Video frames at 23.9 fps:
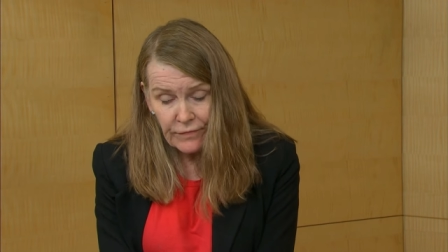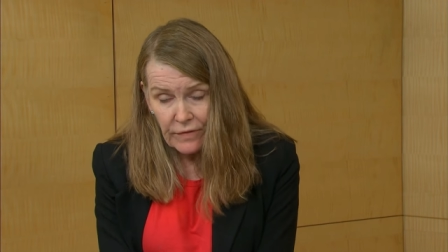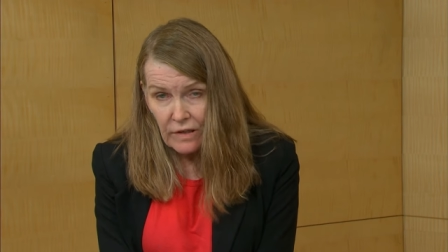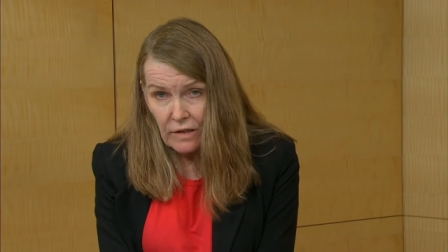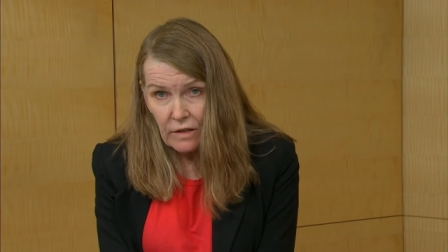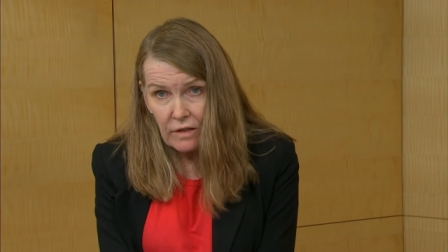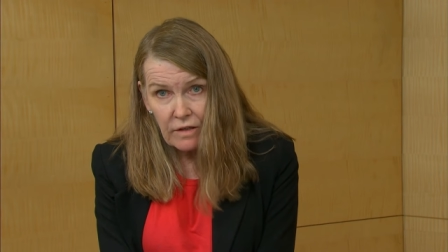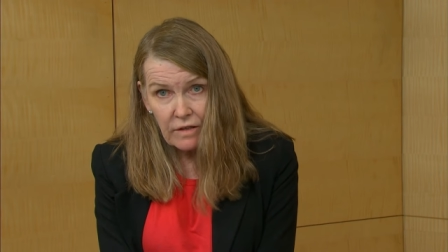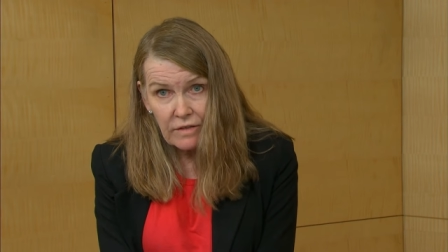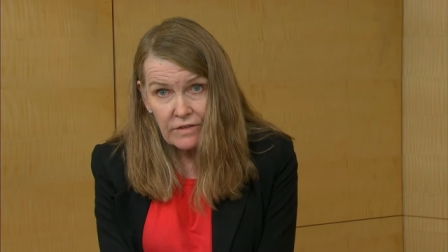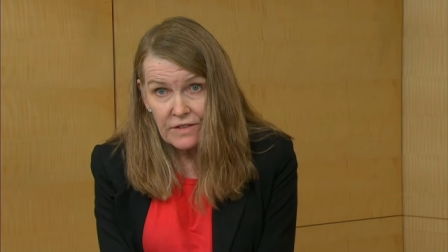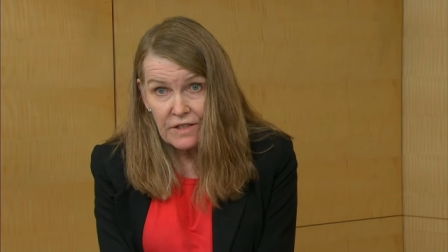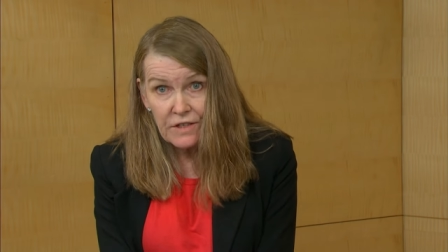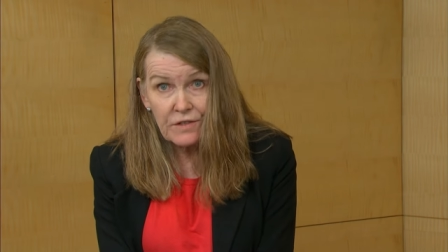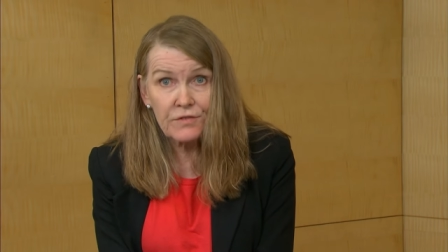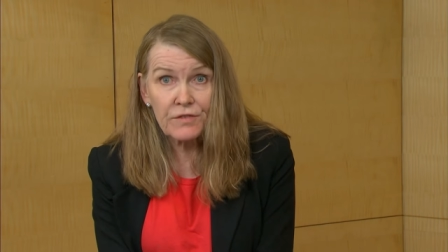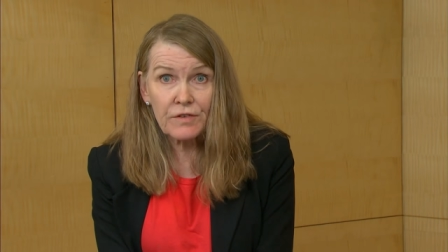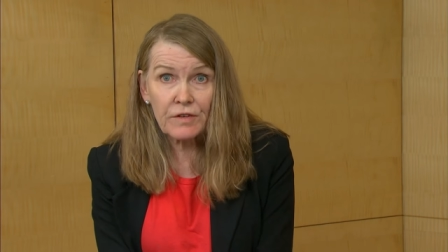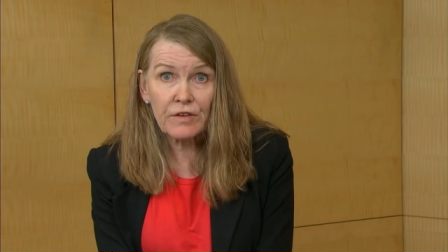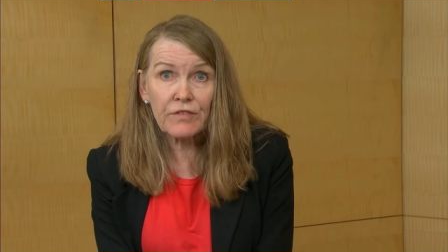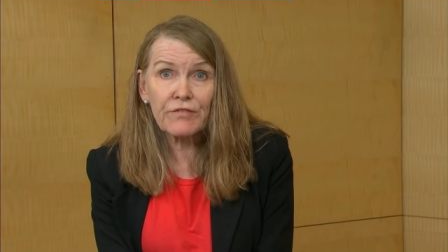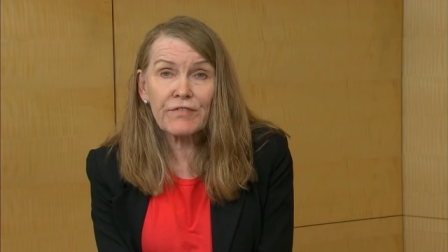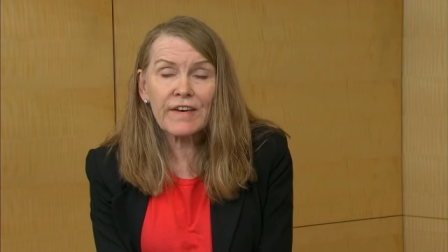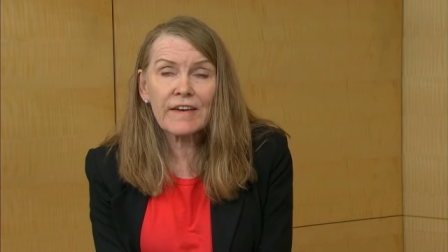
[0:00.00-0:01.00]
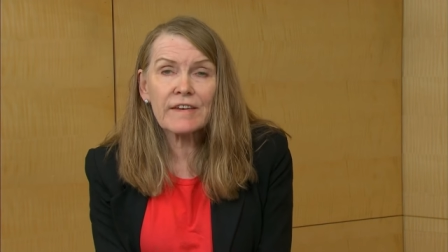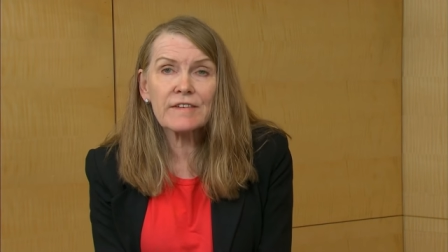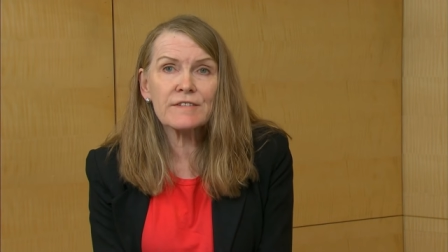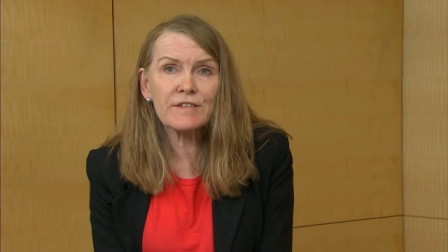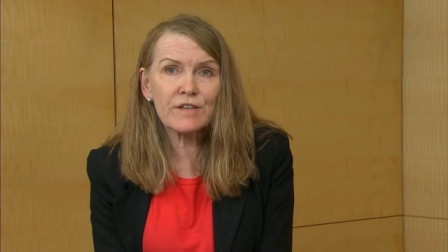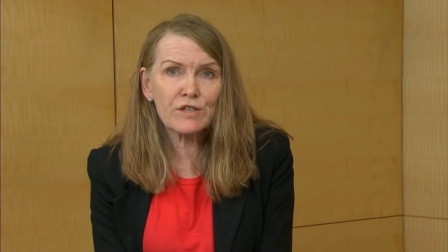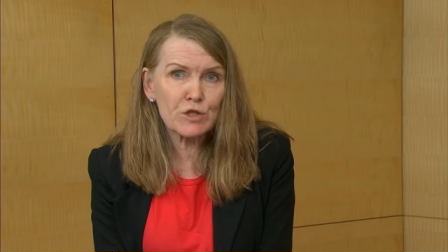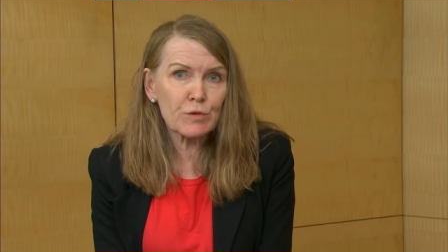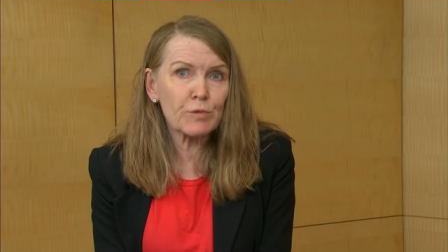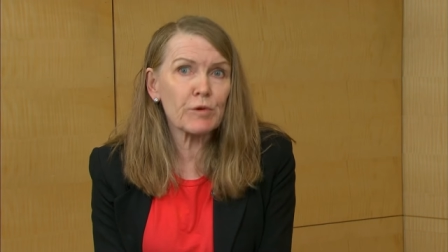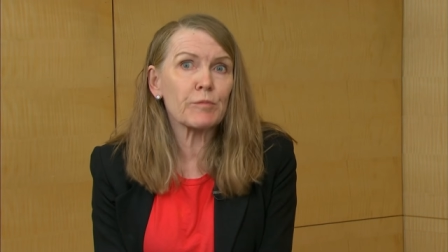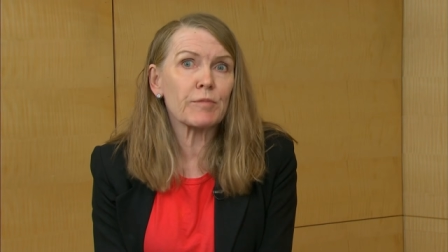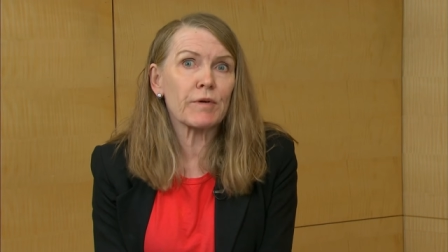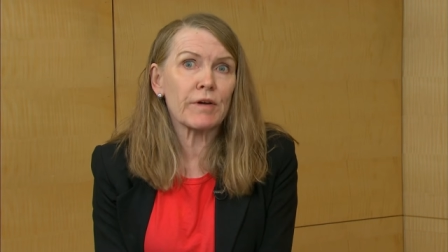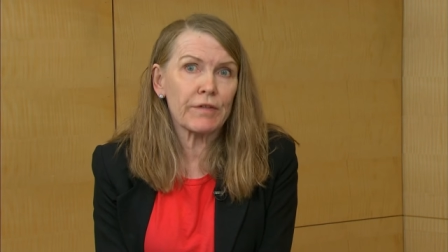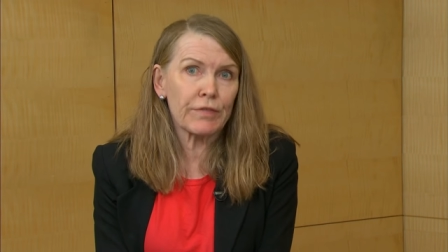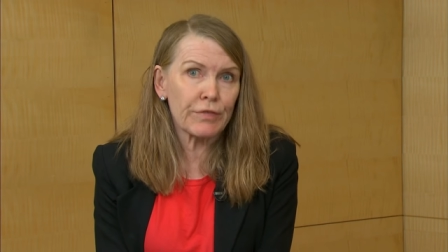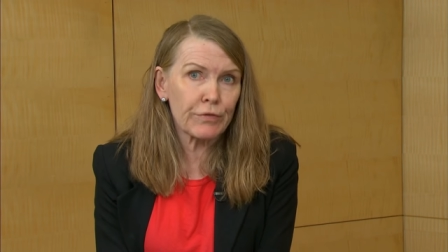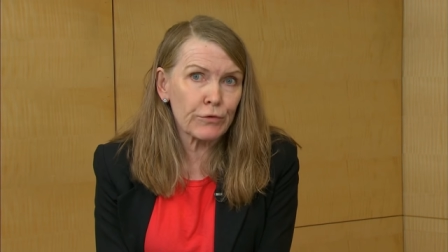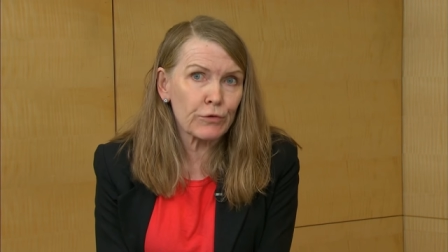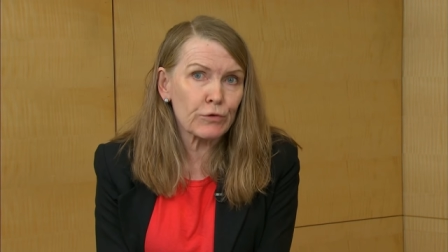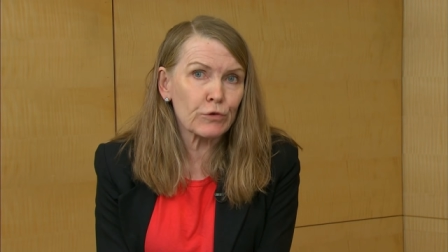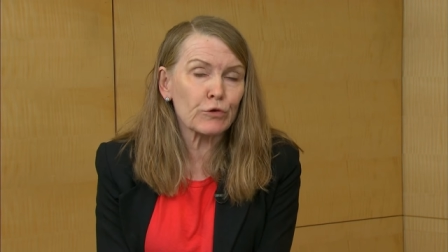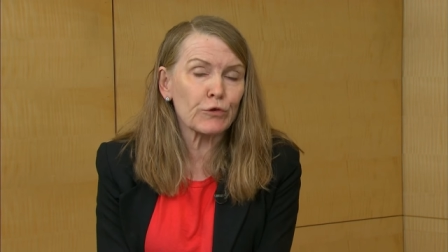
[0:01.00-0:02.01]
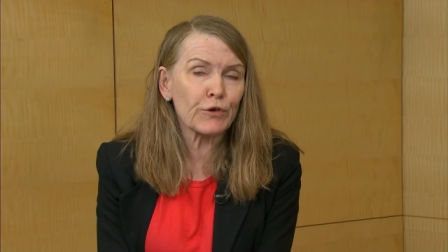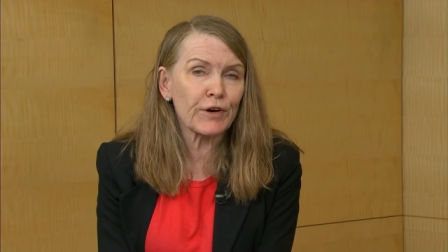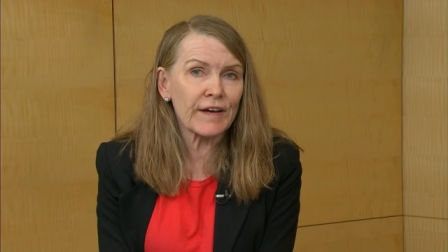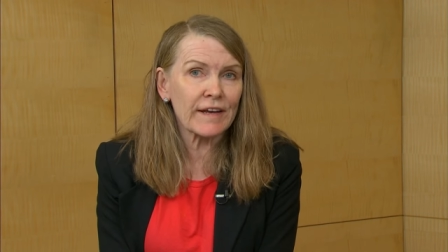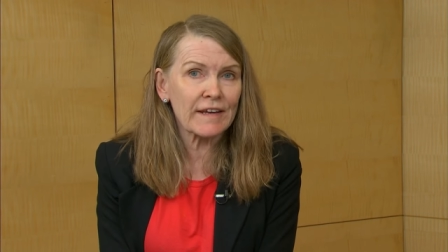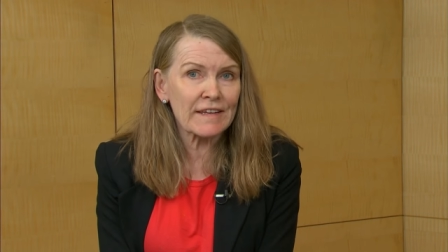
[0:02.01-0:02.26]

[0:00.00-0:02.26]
uh, the effects disappear by third grade,